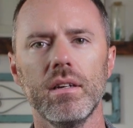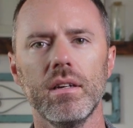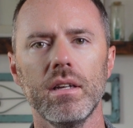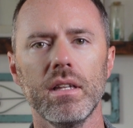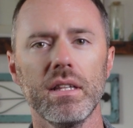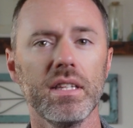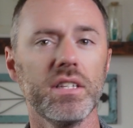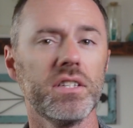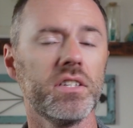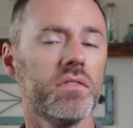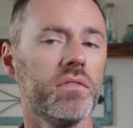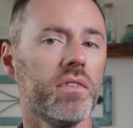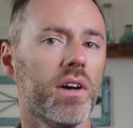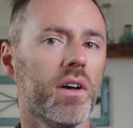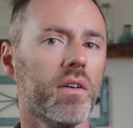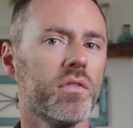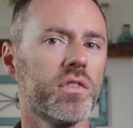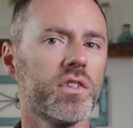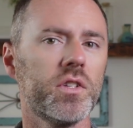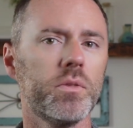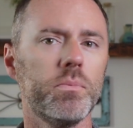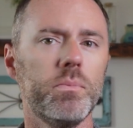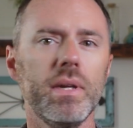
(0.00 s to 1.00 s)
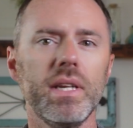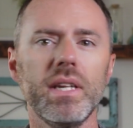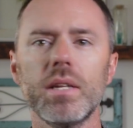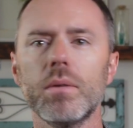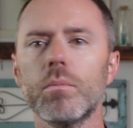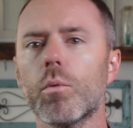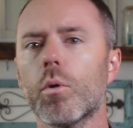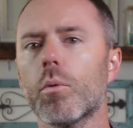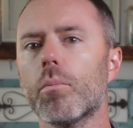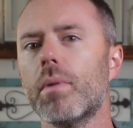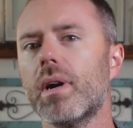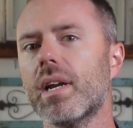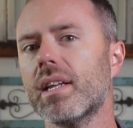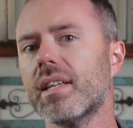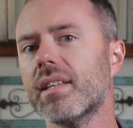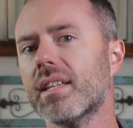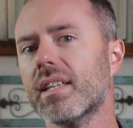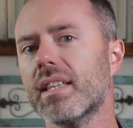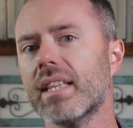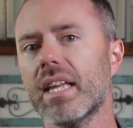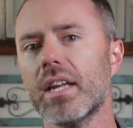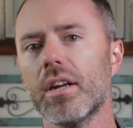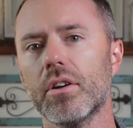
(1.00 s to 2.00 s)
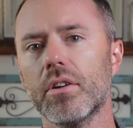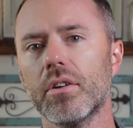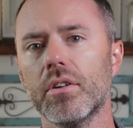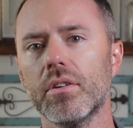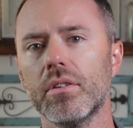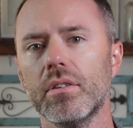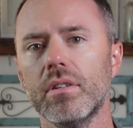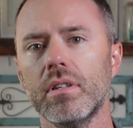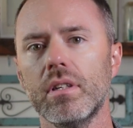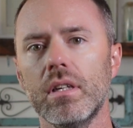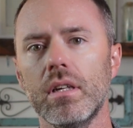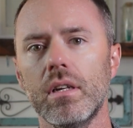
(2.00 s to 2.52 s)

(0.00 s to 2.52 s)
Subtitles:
This involves spending more money than they earn,